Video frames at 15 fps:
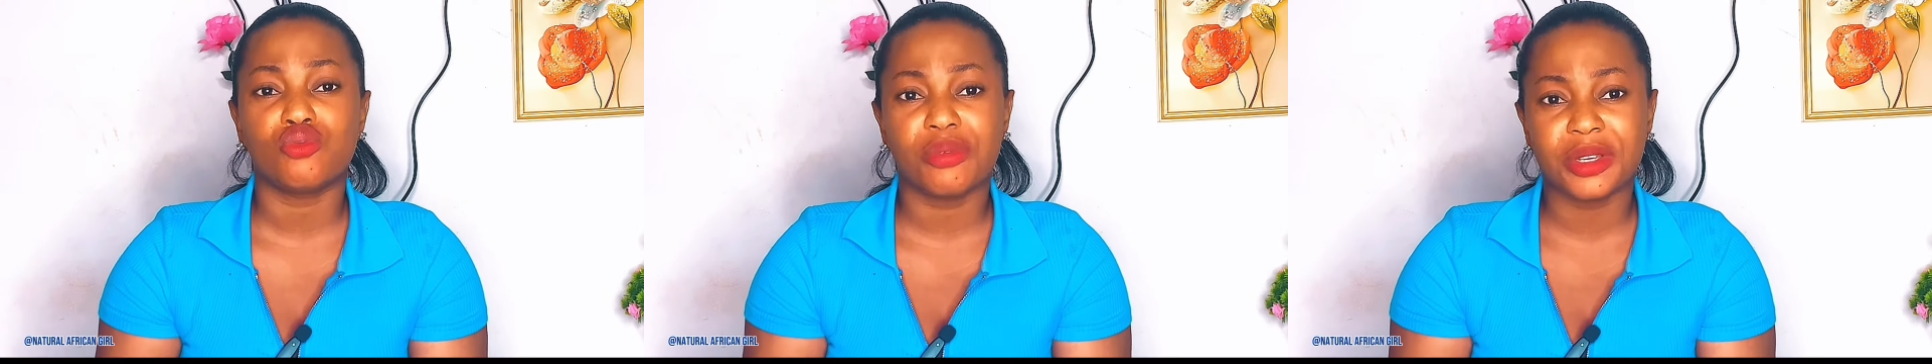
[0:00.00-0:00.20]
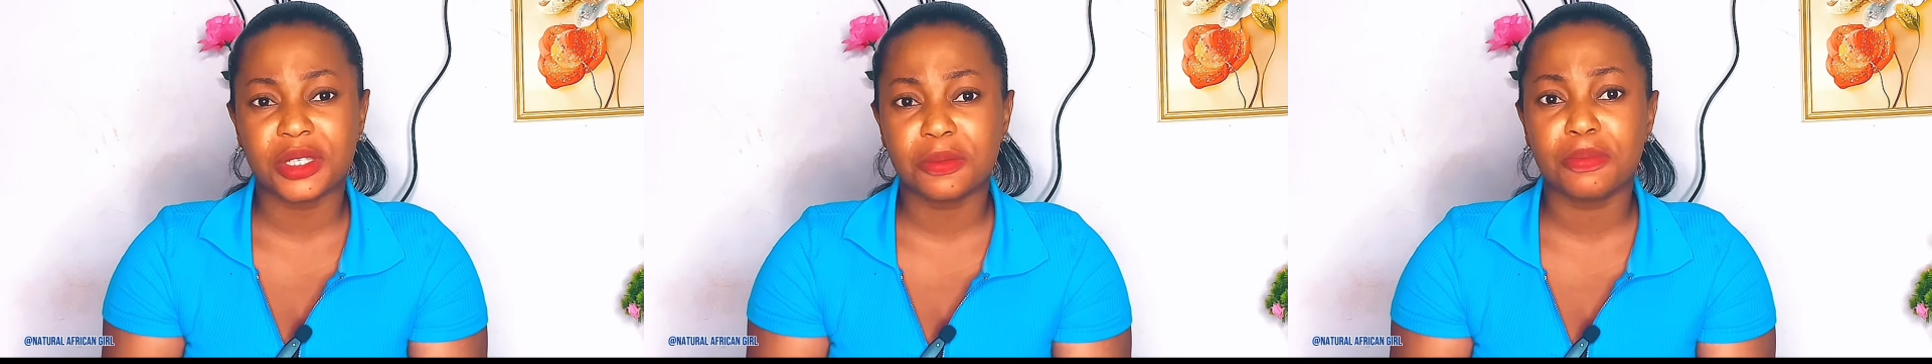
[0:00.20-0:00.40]

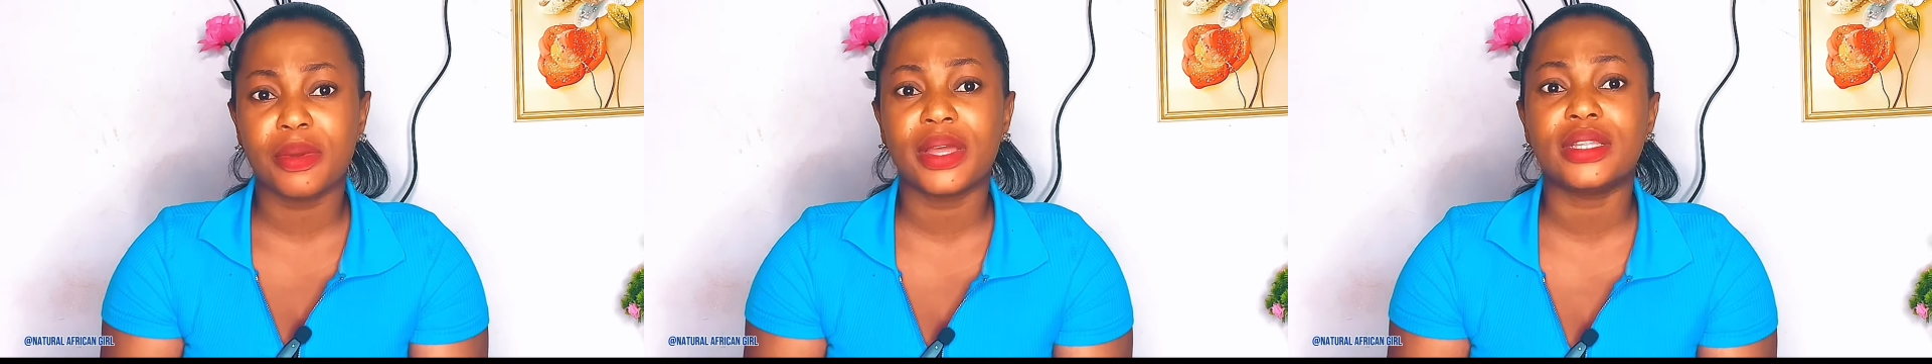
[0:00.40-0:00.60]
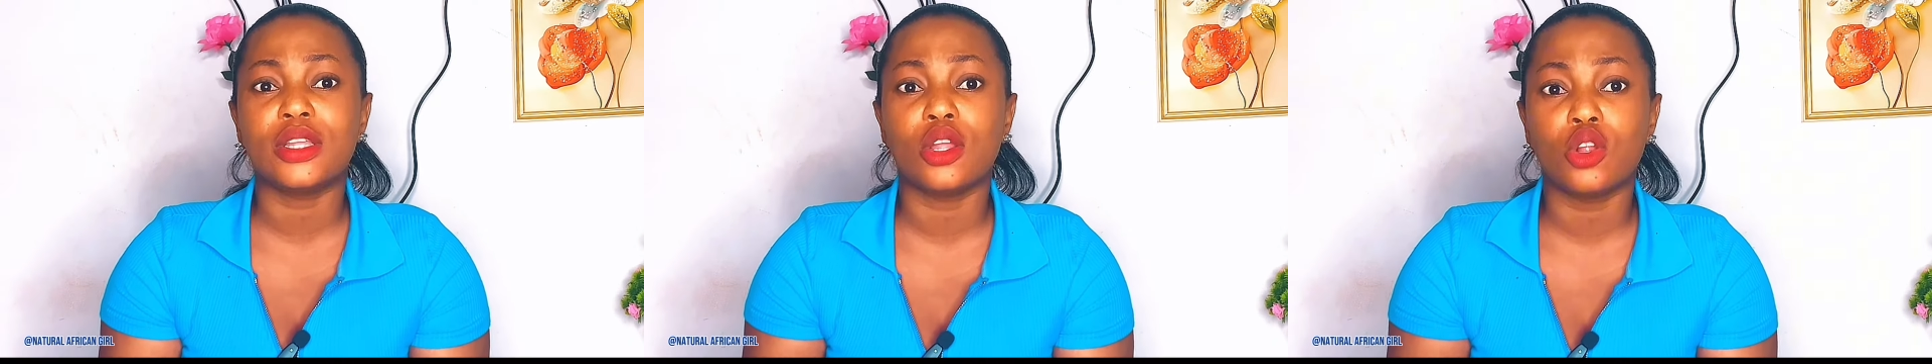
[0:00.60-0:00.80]

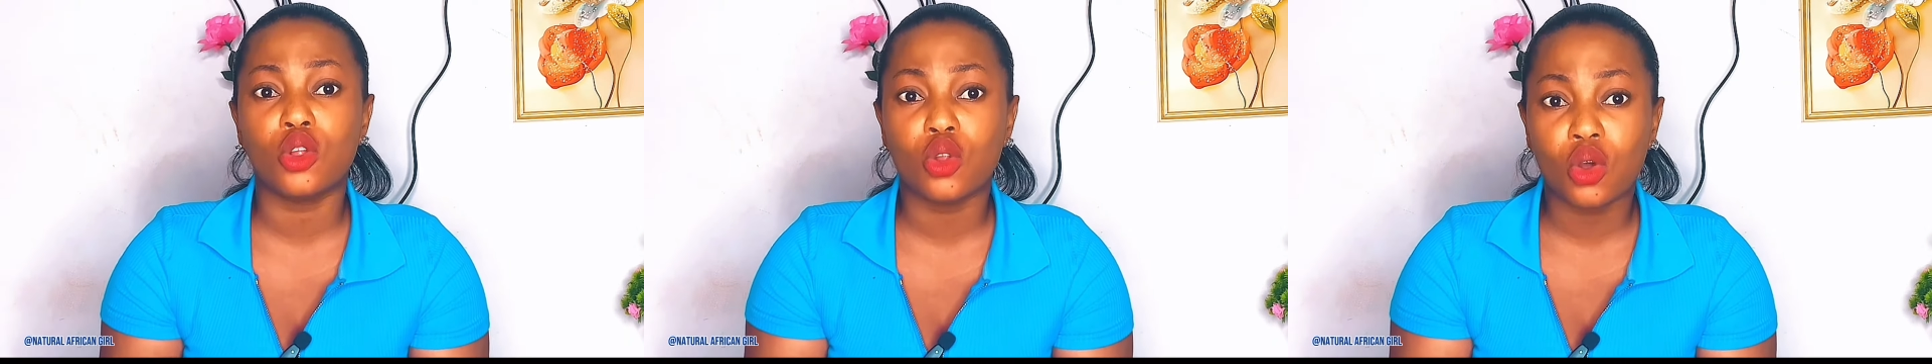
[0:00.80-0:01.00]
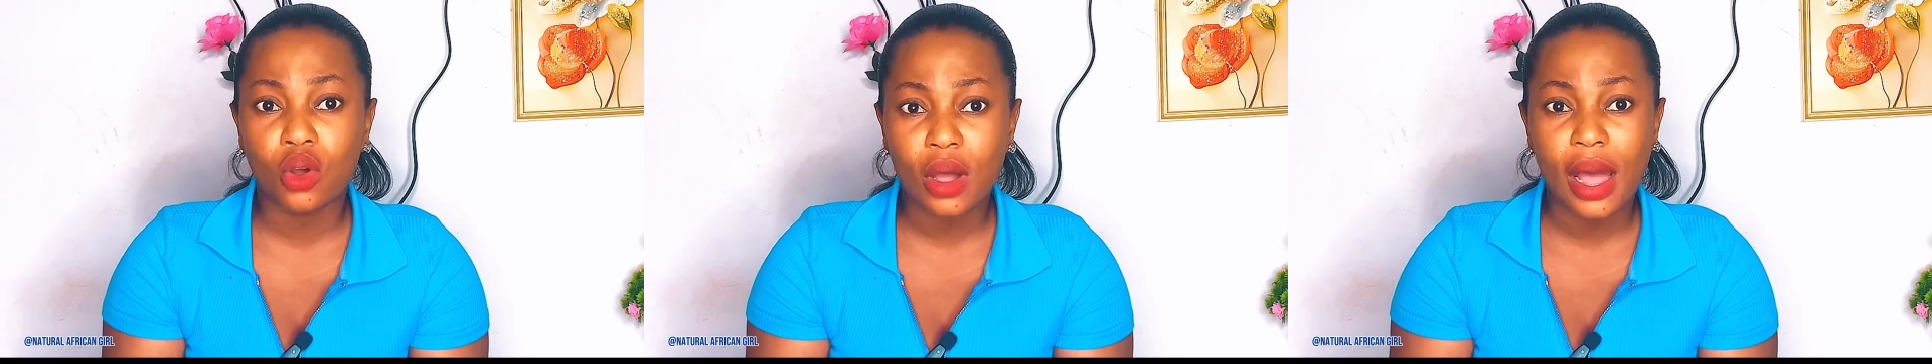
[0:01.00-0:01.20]
respect the
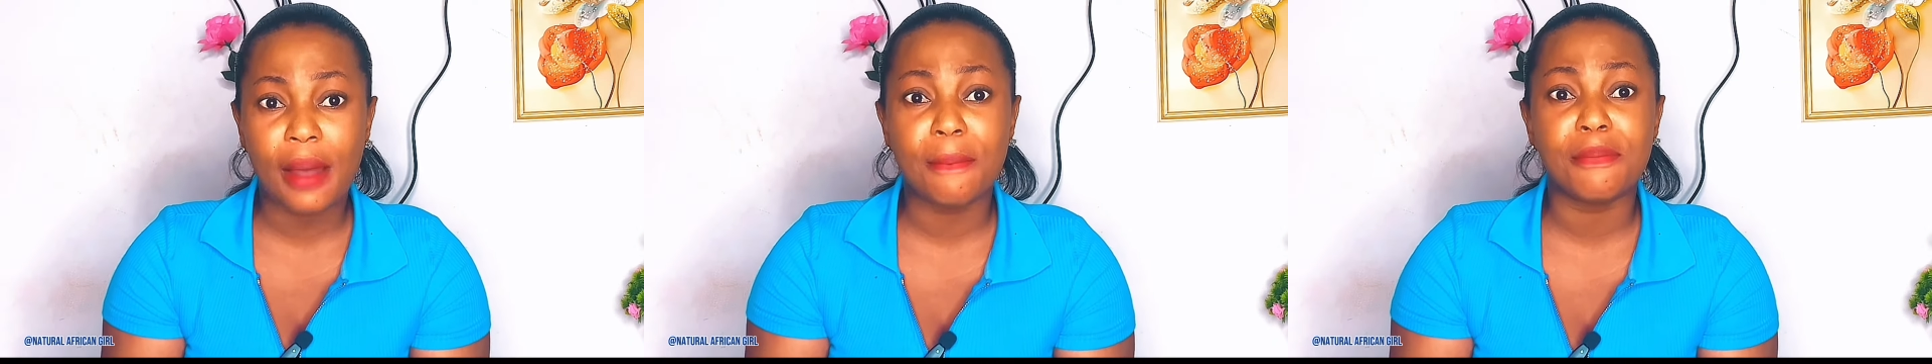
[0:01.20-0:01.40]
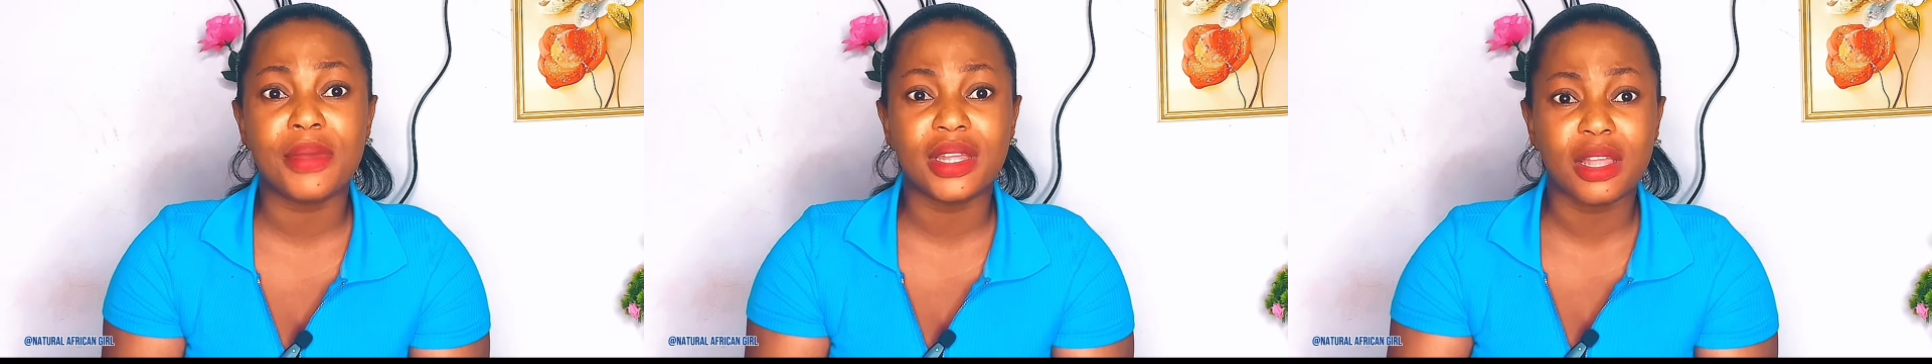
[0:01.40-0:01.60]
law
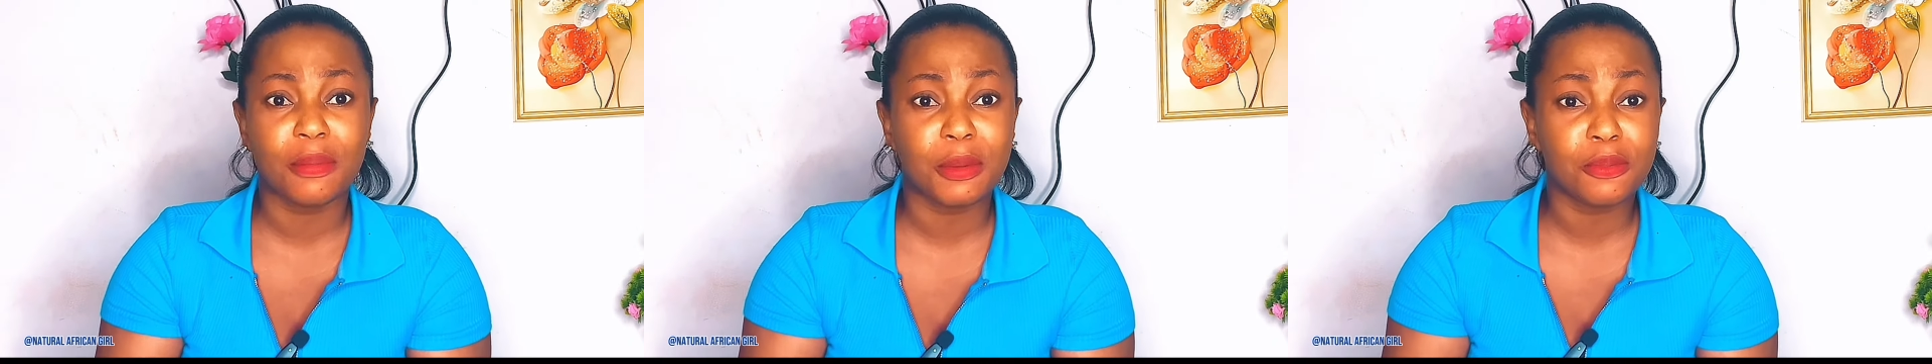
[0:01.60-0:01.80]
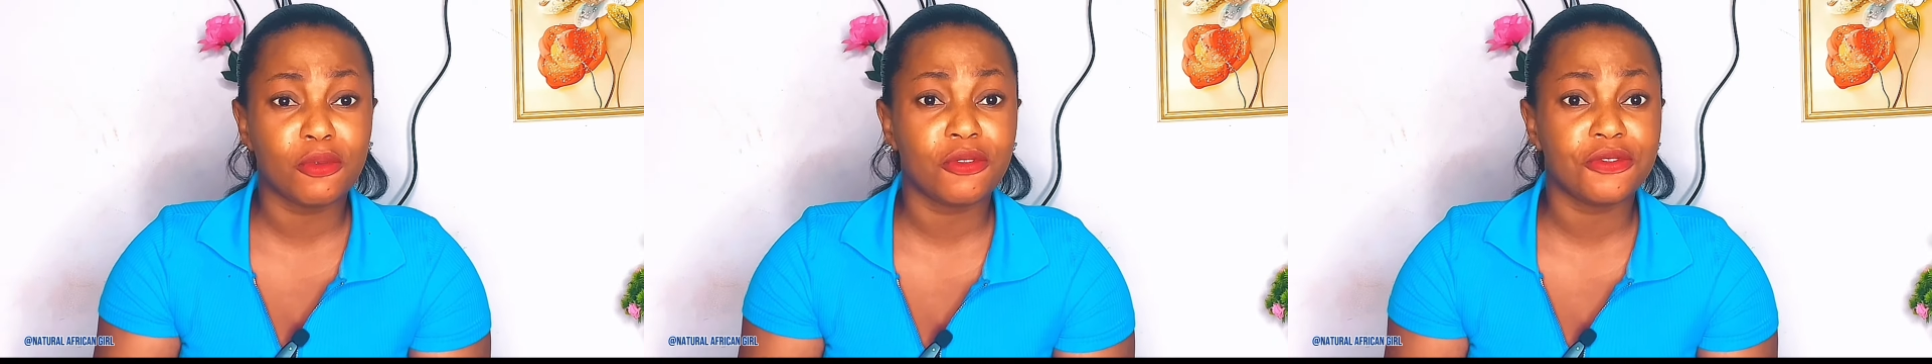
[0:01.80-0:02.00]
and make
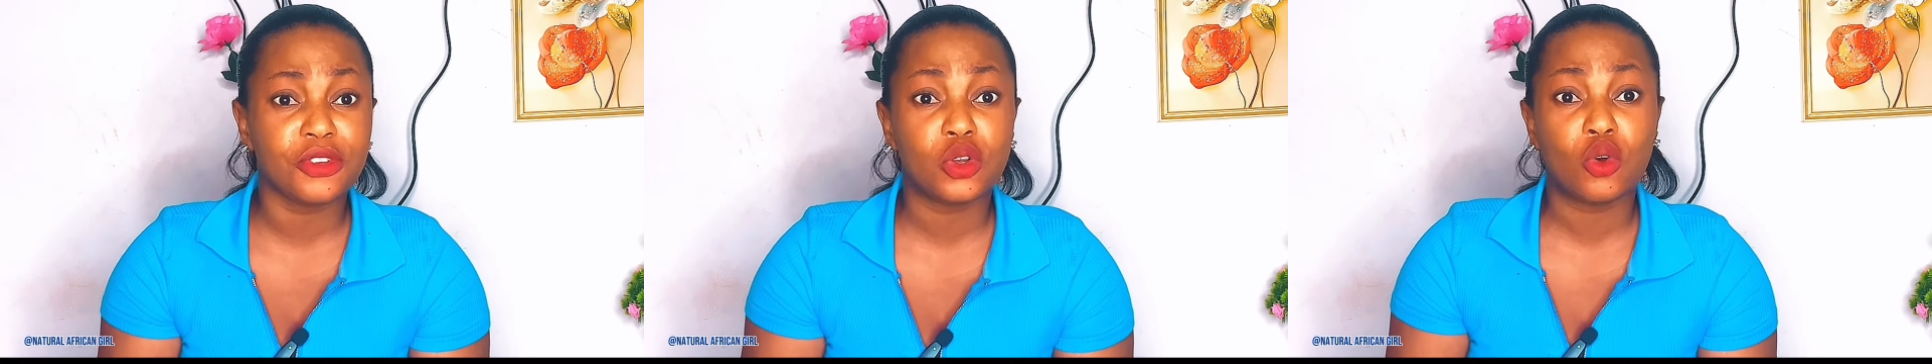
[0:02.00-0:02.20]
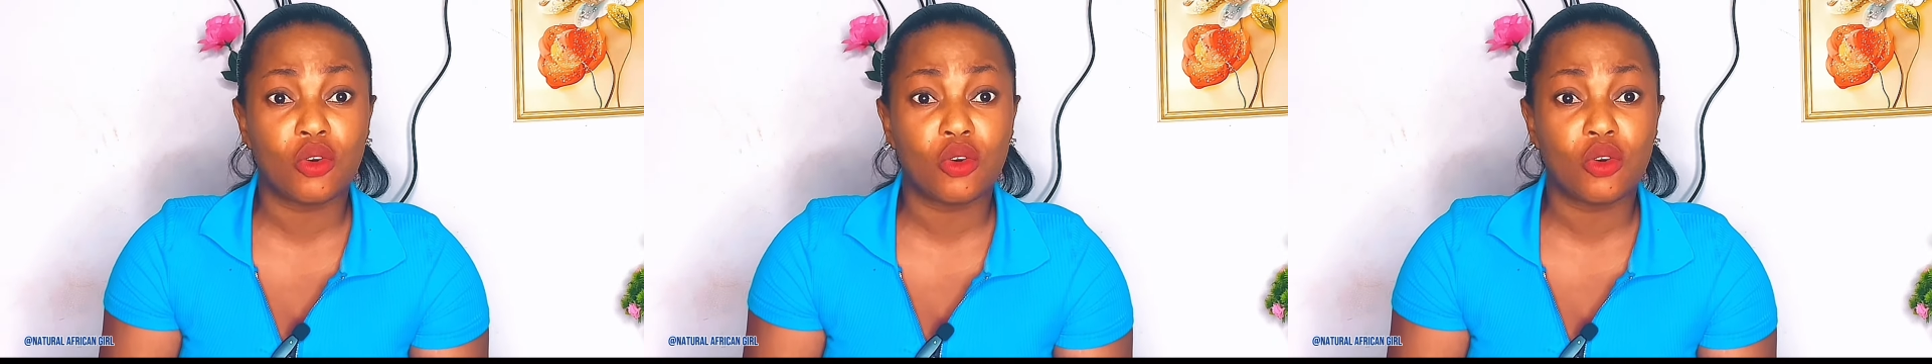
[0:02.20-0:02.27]
people feel